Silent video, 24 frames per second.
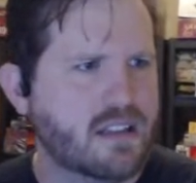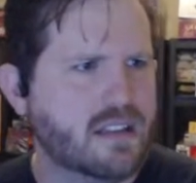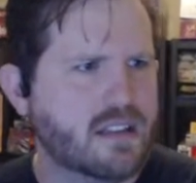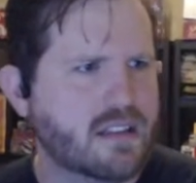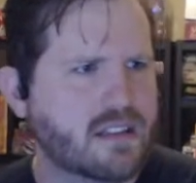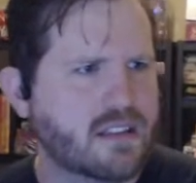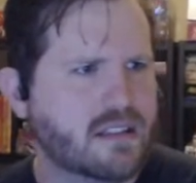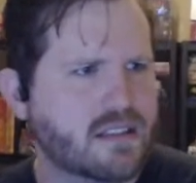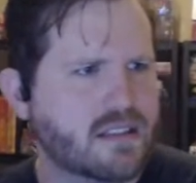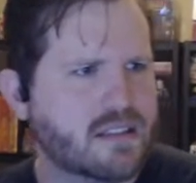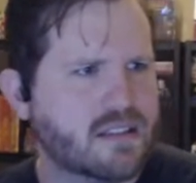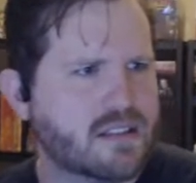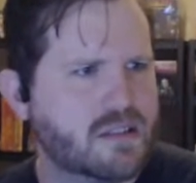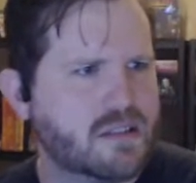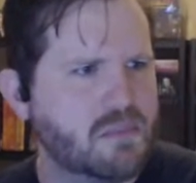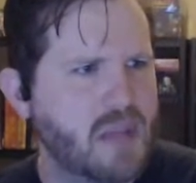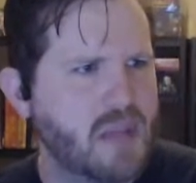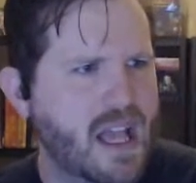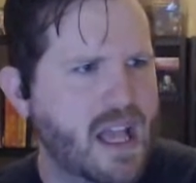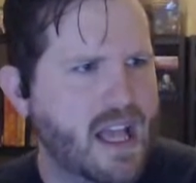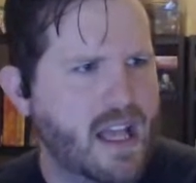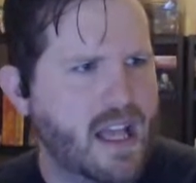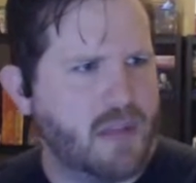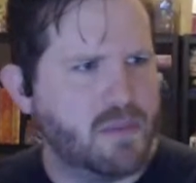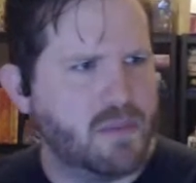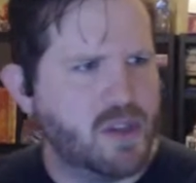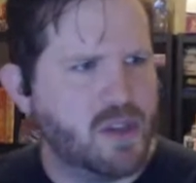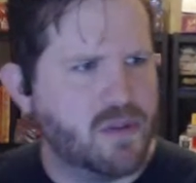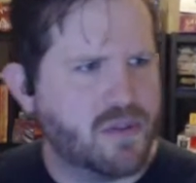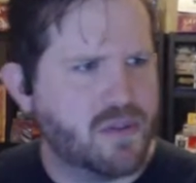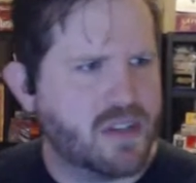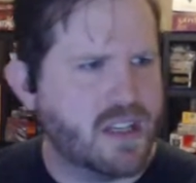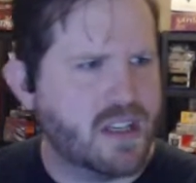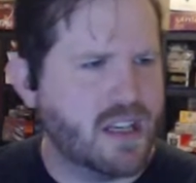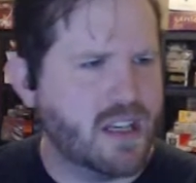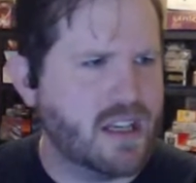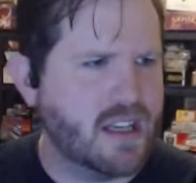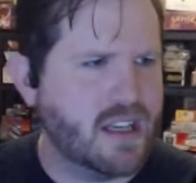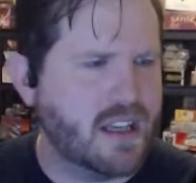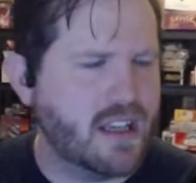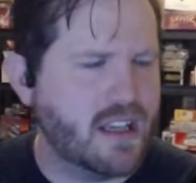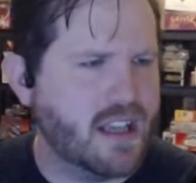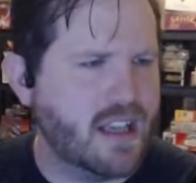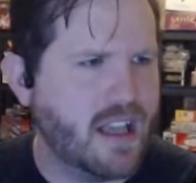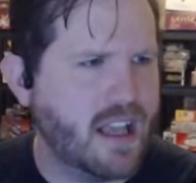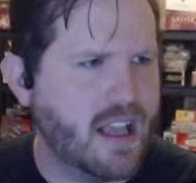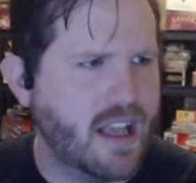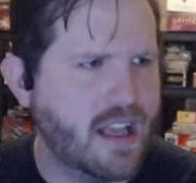SMAB UK
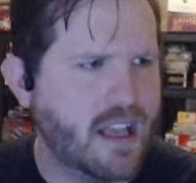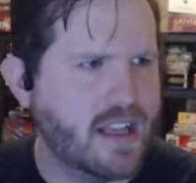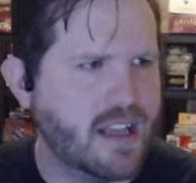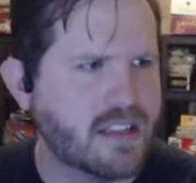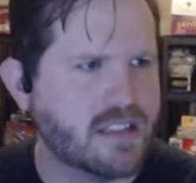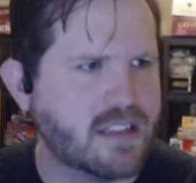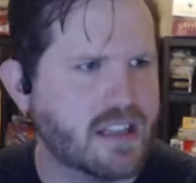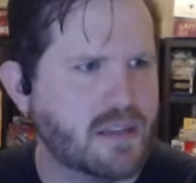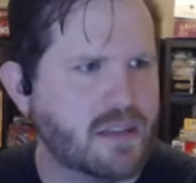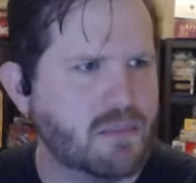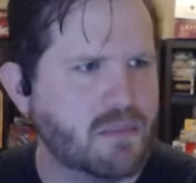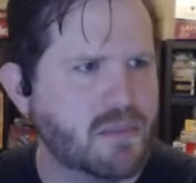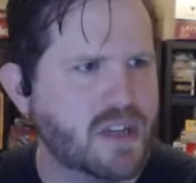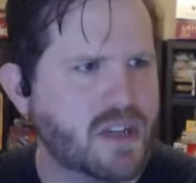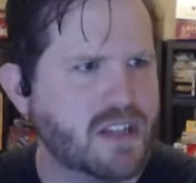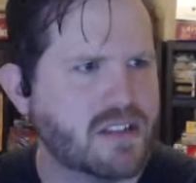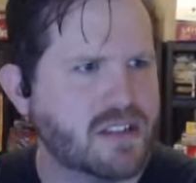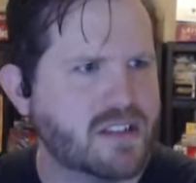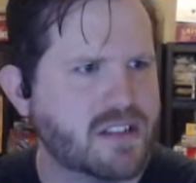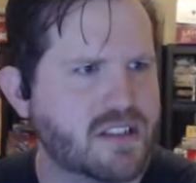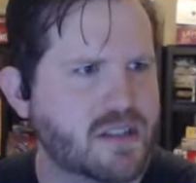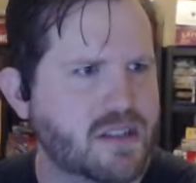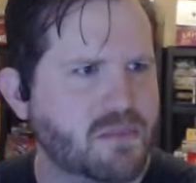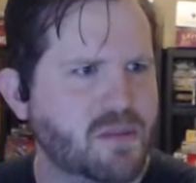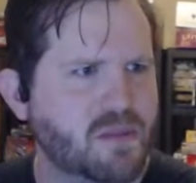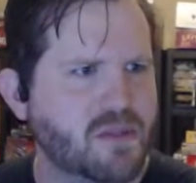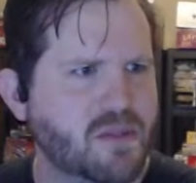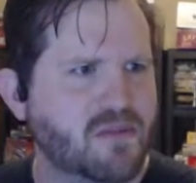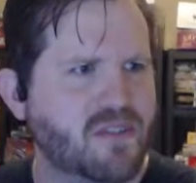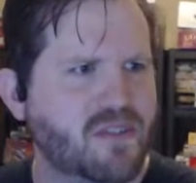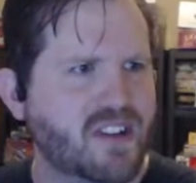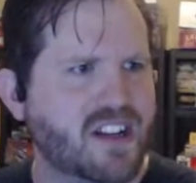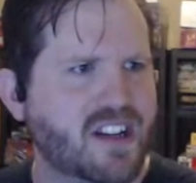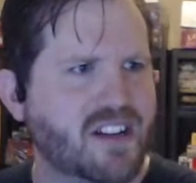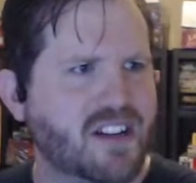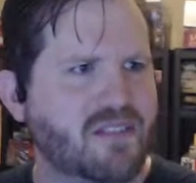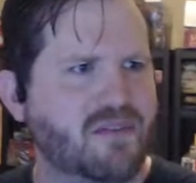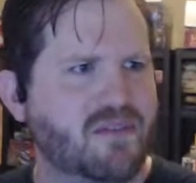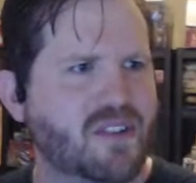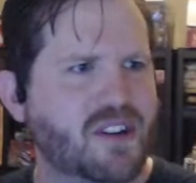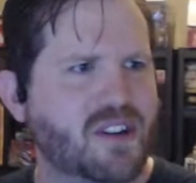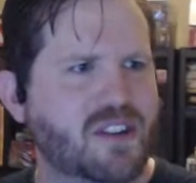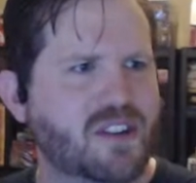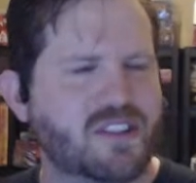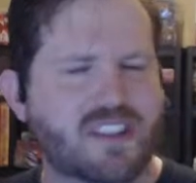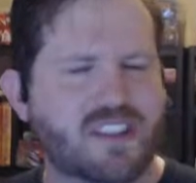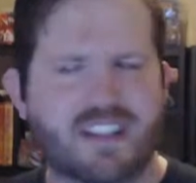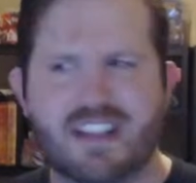has a much simplified
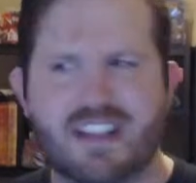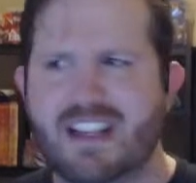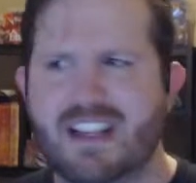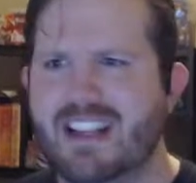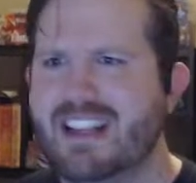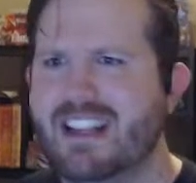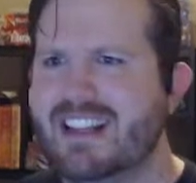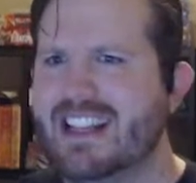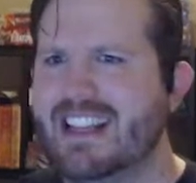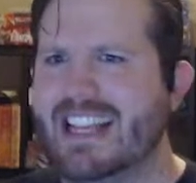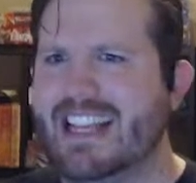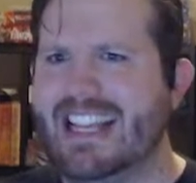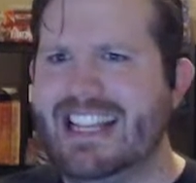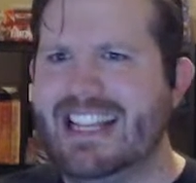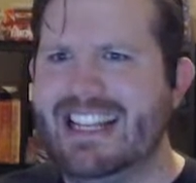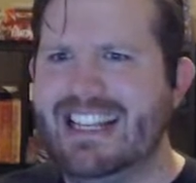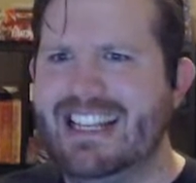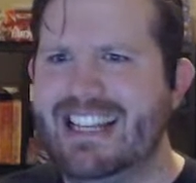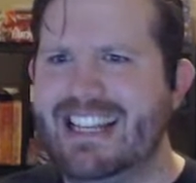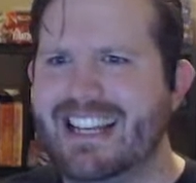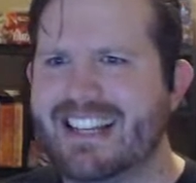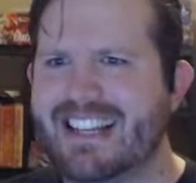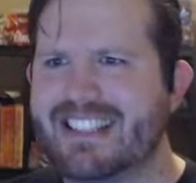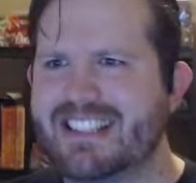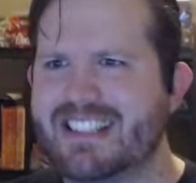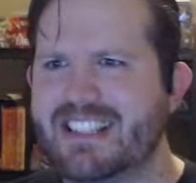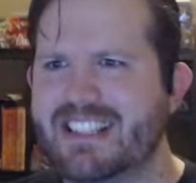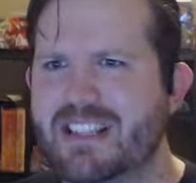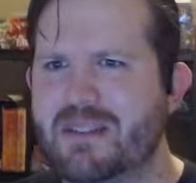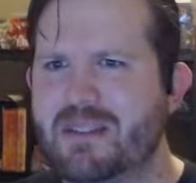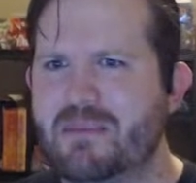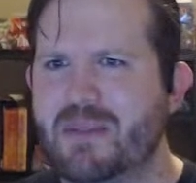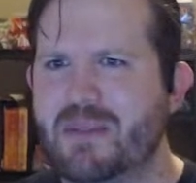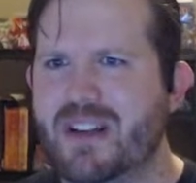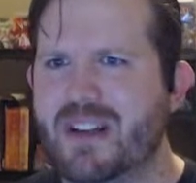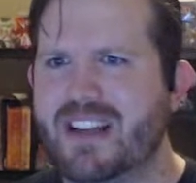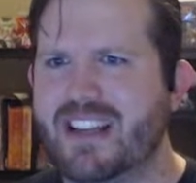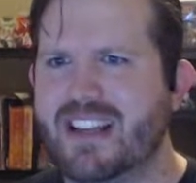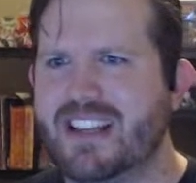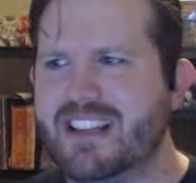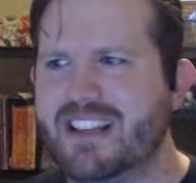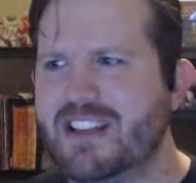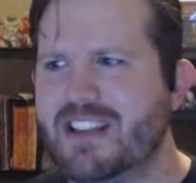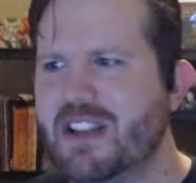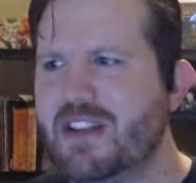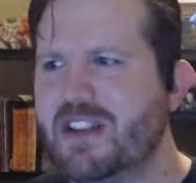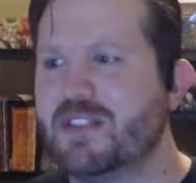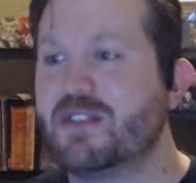version. Indexing
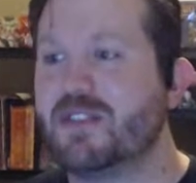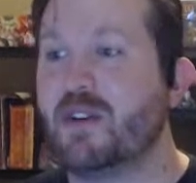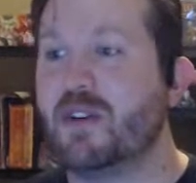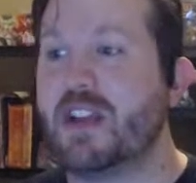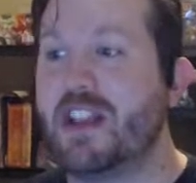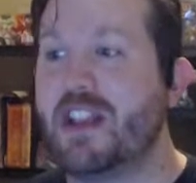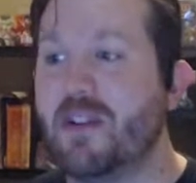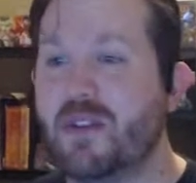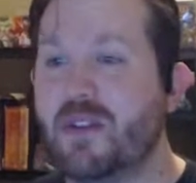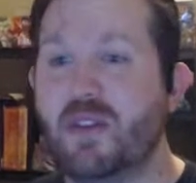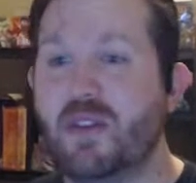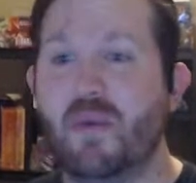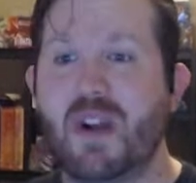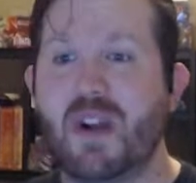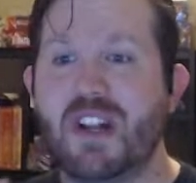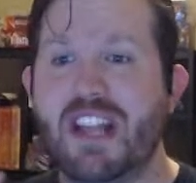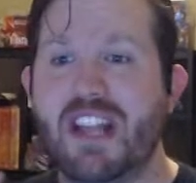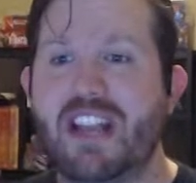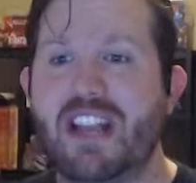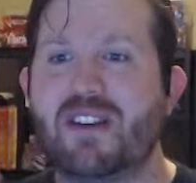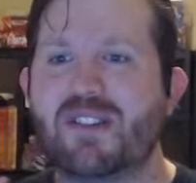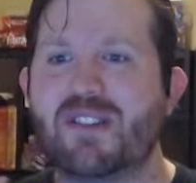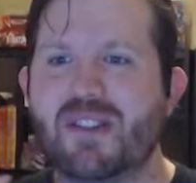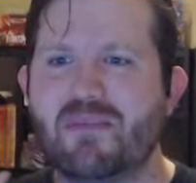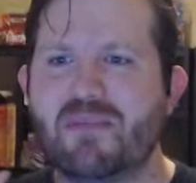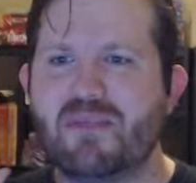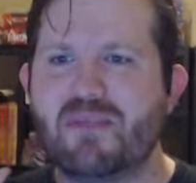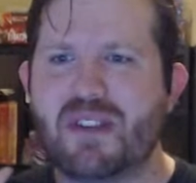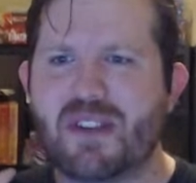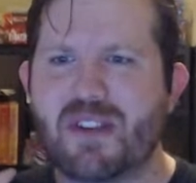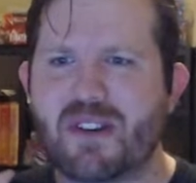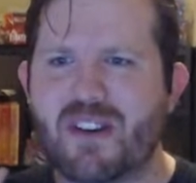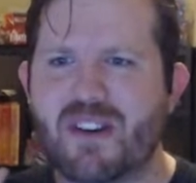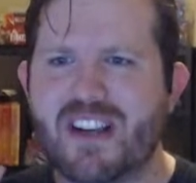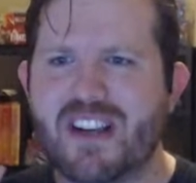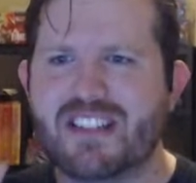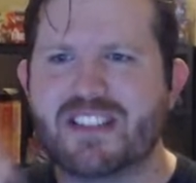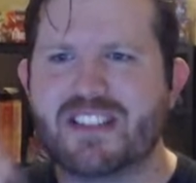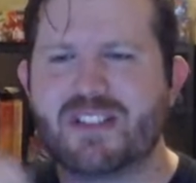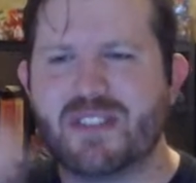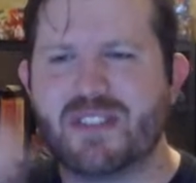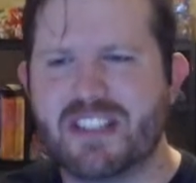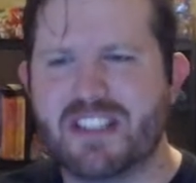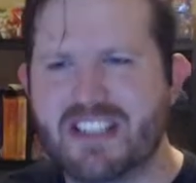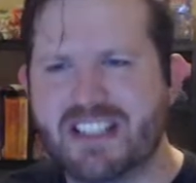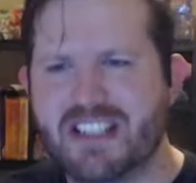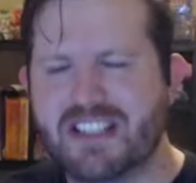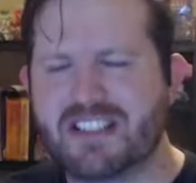by, so here, you want to hear something crazy? So I
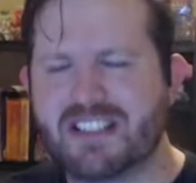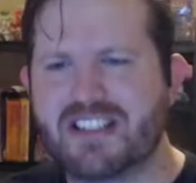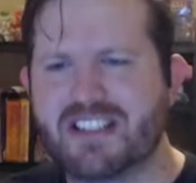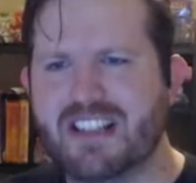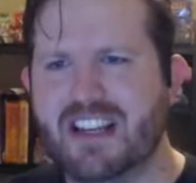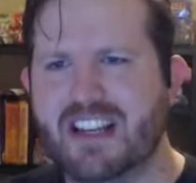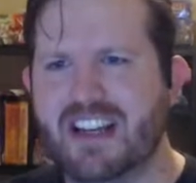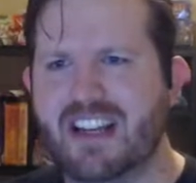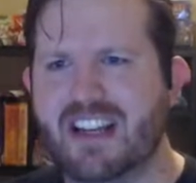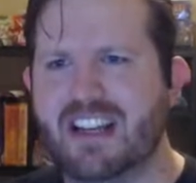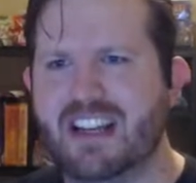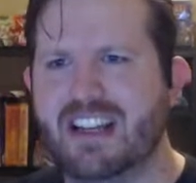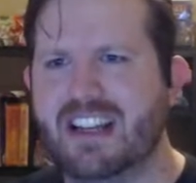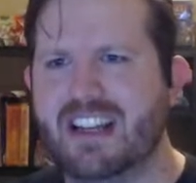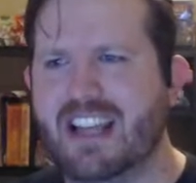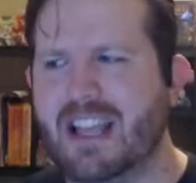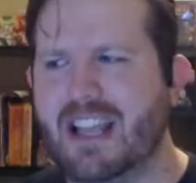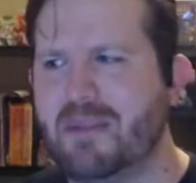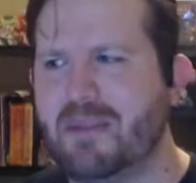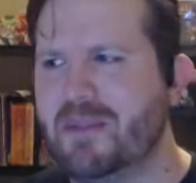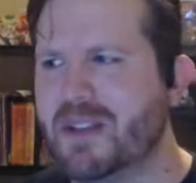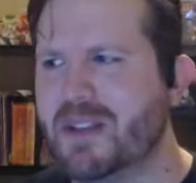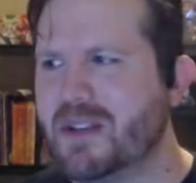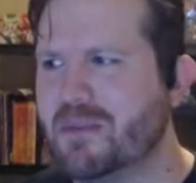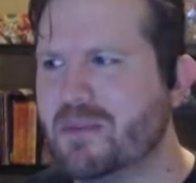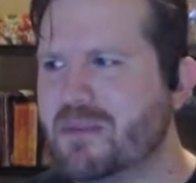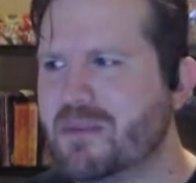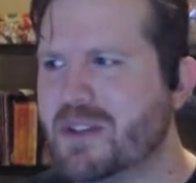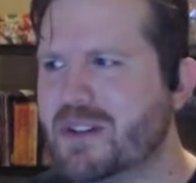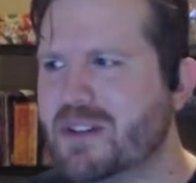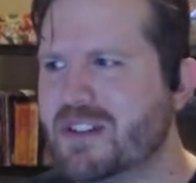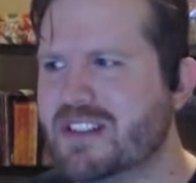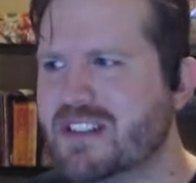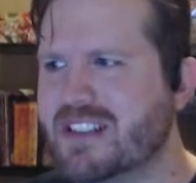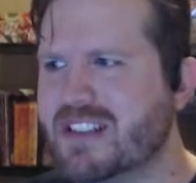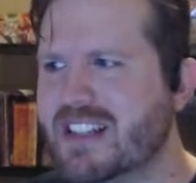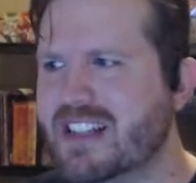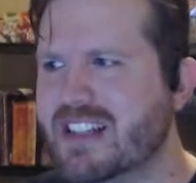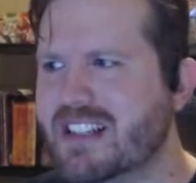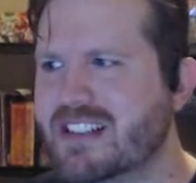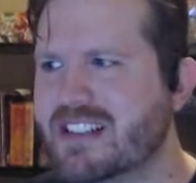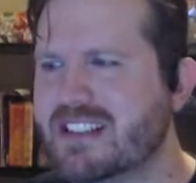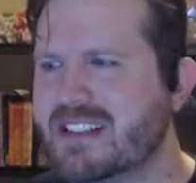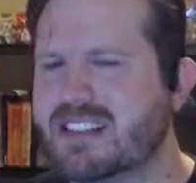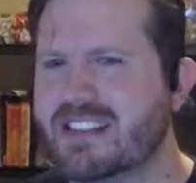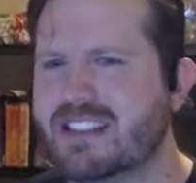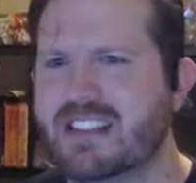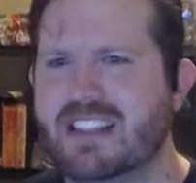teach AP computer
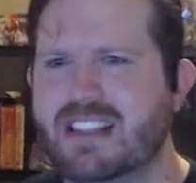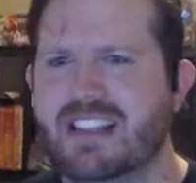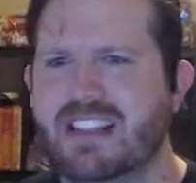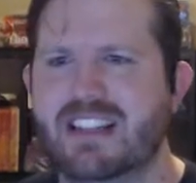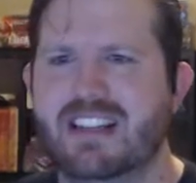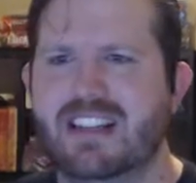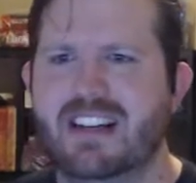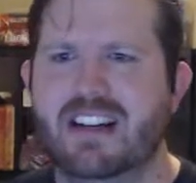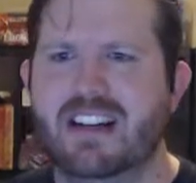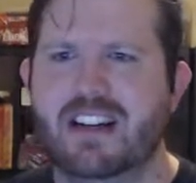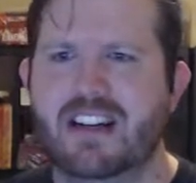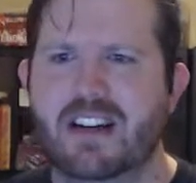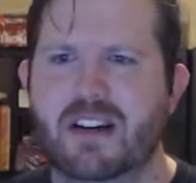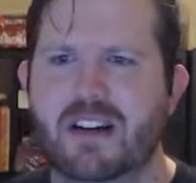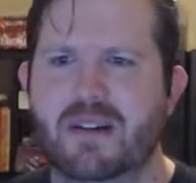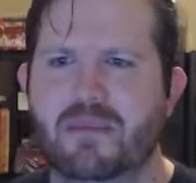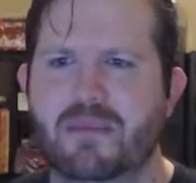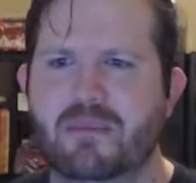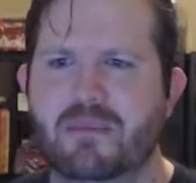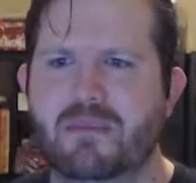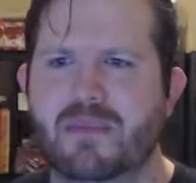science. I